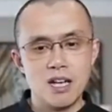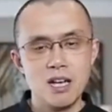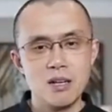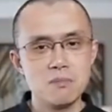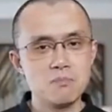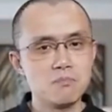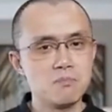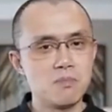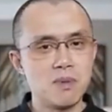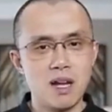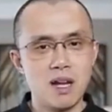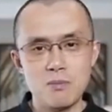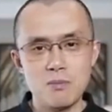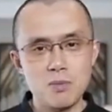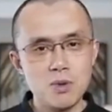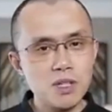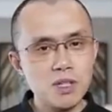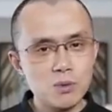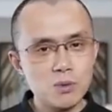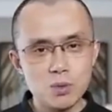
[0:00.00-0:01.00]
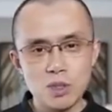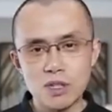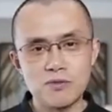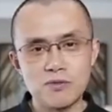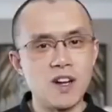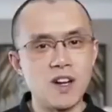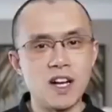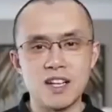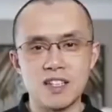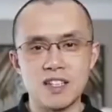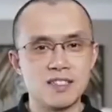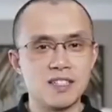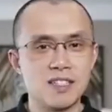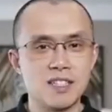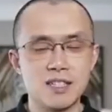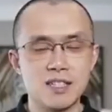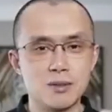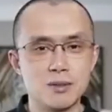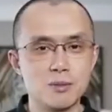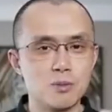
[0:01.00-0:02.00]
We're fine.
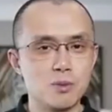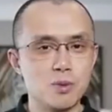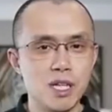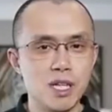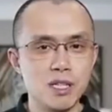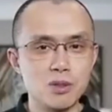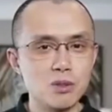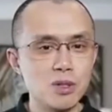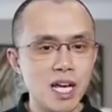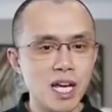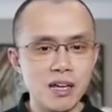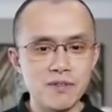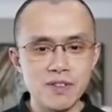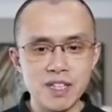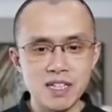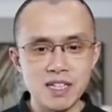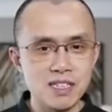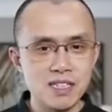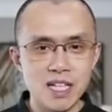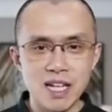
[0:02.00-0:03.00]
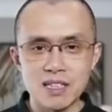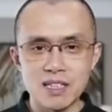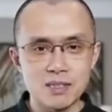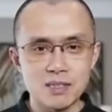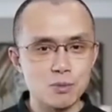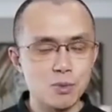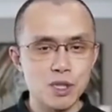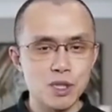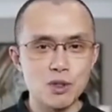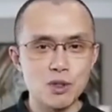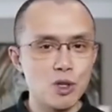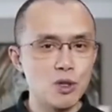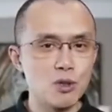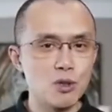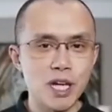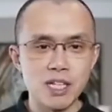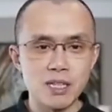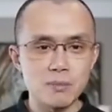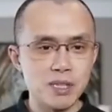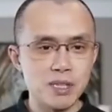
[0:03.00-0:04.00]
We don't have any debts. We don't
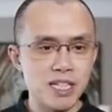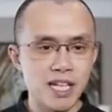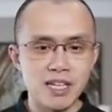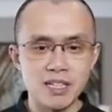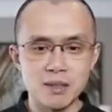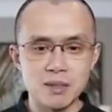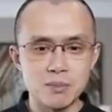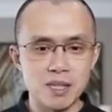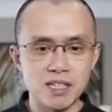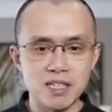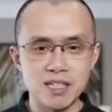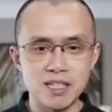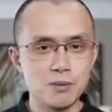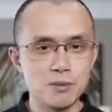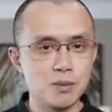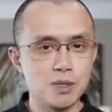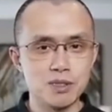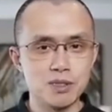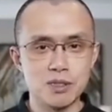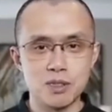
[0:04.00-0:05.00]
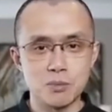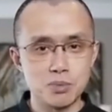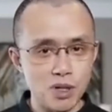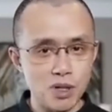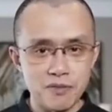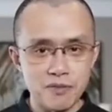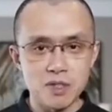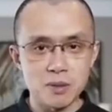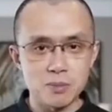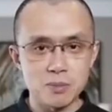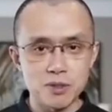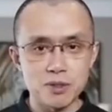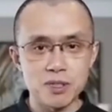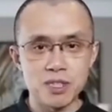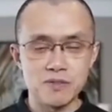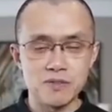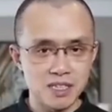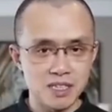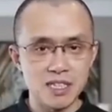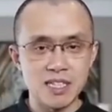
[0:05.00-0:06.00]
owe anybody any money. We're still
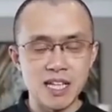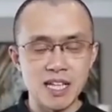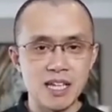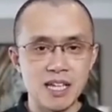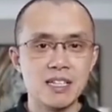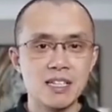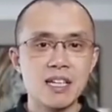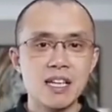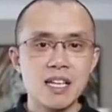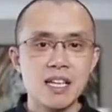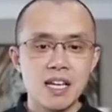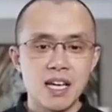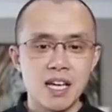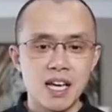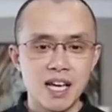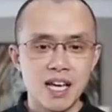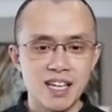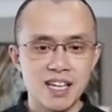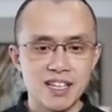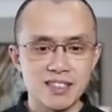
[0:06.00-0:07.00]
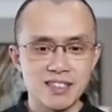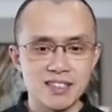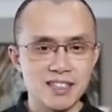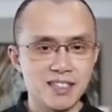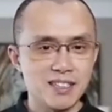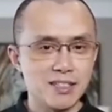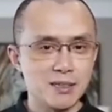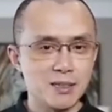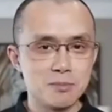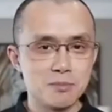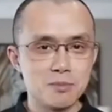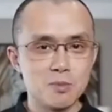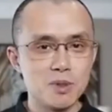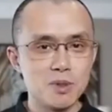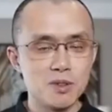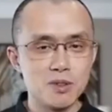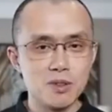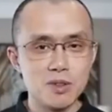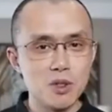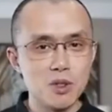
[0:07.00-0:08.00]
profitable even today, and
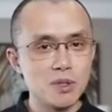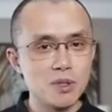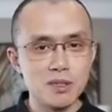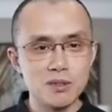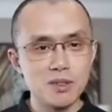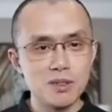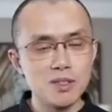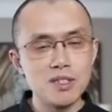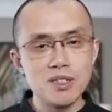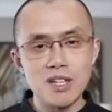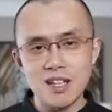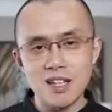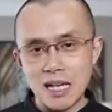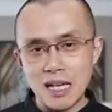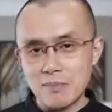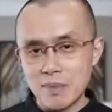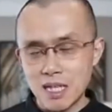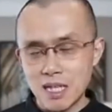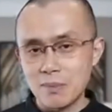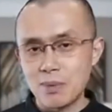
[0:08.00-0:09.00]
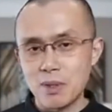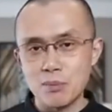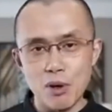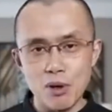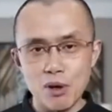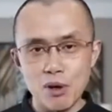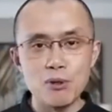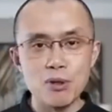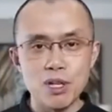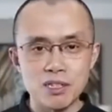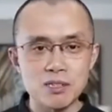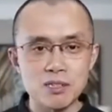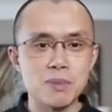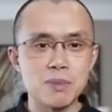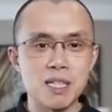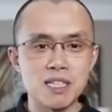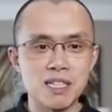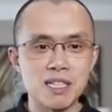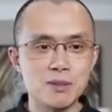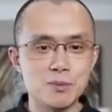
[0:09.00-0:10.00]
not that many people owe
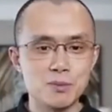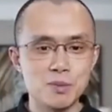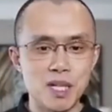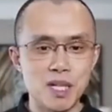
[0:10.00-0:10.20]
us money.